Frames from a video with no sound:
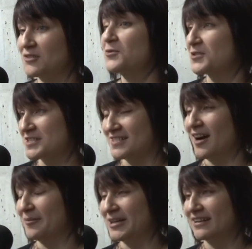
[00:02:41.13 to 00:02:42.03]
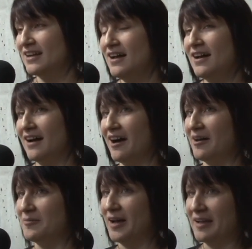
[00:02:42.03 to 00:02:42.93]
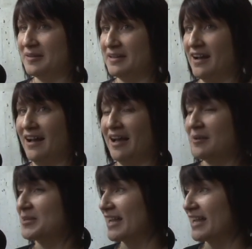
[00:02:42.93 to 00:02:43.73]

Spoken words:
through this comic. I am a